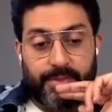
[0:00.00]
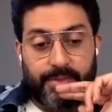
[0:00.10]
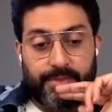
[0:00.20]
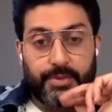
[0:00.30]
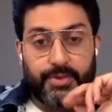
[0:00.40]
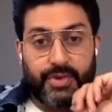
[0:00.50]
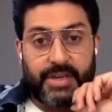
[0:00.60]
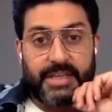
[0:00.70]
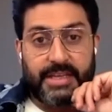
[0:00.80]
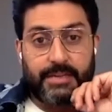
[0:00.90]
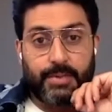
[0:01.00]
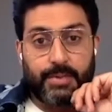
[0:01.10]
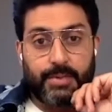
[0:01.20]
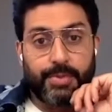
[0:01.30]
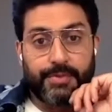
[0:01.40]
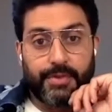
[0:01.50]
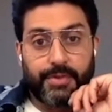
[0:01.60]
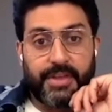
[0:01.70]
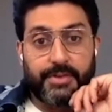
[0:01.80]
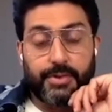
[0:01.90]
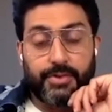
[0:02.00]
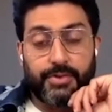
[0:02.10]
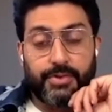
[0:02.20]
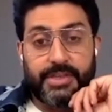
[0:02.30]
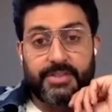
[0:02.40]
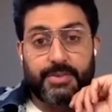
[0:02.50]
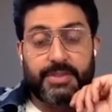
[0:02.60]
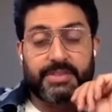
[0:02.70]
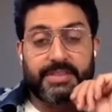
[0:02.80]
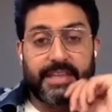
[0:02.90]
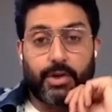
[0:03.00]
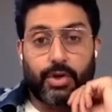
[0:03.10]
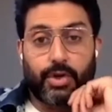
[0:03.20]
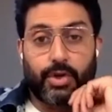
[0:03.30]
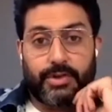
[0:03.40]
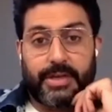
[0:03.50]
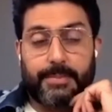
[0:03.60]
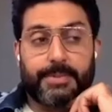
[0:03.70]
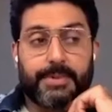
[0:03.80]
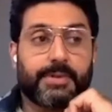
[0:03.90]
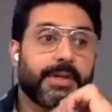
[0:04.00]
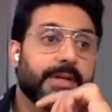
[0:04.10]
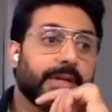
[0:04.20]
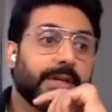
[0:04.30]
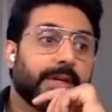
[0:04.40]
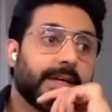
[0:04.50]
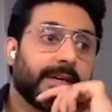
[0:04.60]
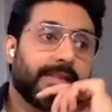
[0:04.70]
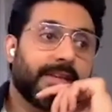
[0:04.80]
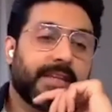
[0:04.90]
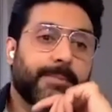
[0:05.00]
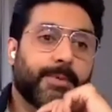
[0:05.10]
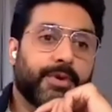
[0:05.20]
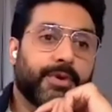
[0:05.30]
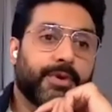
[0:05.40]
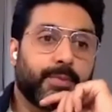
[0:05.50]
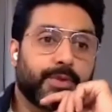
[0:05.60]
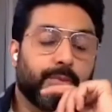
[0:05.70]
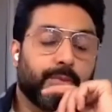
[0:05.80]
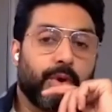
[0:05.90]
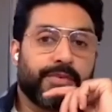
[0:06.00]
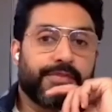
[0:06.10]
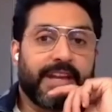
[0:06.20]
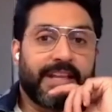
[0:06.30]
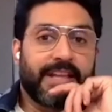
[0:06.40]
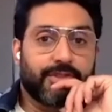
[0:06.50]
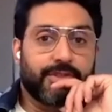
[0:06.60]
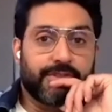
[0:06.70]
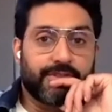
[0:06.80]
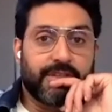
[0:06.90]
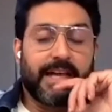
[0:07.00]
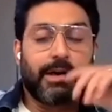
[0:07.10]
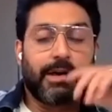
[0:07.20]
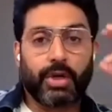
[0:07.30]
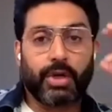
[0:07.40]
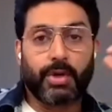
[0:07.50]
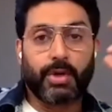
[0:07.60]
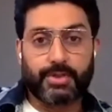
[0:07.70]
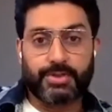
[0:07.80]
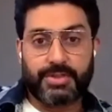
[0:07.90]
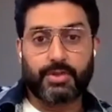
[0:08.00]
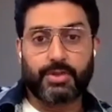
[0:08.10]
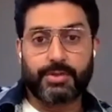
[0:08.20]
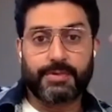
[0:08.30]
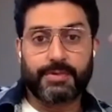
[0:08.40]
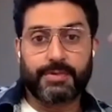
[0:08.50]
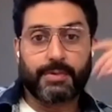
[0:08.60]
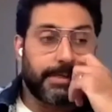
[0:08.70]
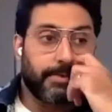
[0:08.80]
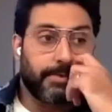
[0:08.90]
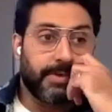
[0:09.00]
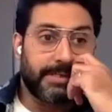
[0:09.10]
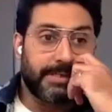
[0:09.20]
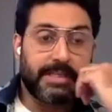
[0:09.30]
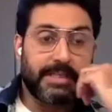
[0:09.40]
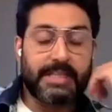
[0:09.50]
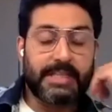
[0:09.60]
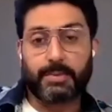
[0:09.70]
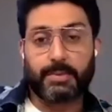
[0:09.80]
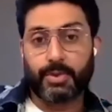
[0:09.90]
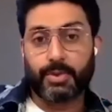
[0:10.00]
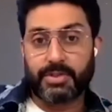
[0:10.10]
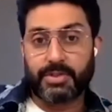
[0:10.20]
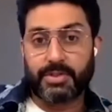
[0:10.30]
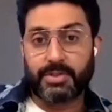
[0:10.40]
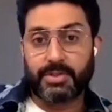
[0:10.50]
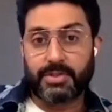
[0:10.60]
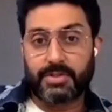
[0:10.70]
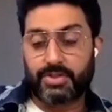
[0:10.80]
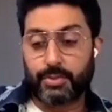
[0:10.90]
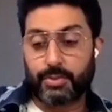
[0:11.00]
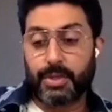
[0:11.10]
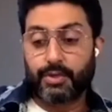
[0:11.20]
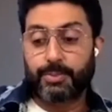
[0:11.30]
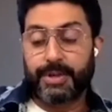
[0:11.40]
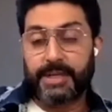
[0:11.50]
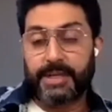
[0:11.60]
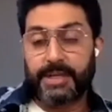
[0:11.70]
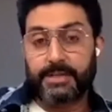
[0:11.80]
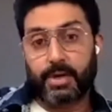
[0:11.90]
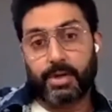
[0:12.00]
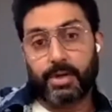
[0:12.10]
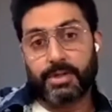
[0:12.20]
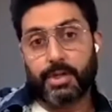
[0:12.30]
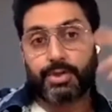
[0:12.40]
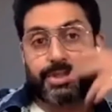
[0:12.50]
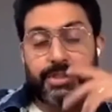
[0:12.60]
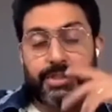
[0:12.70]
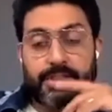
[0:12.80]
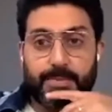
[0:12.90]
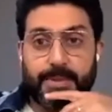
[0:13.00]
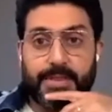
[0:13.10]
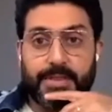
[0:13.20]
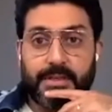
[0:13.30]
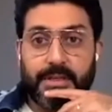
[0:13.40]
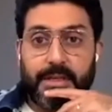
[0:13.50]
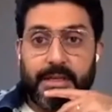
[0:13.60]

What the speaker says: when the film was ready and we were hoping for theatrical releases when the second lockdown happened, I think at that point in time, we took more of a financial decision that how long are we just going to sit on the film? We need to release it. And that's when we took the decision to bring it on the OTT space.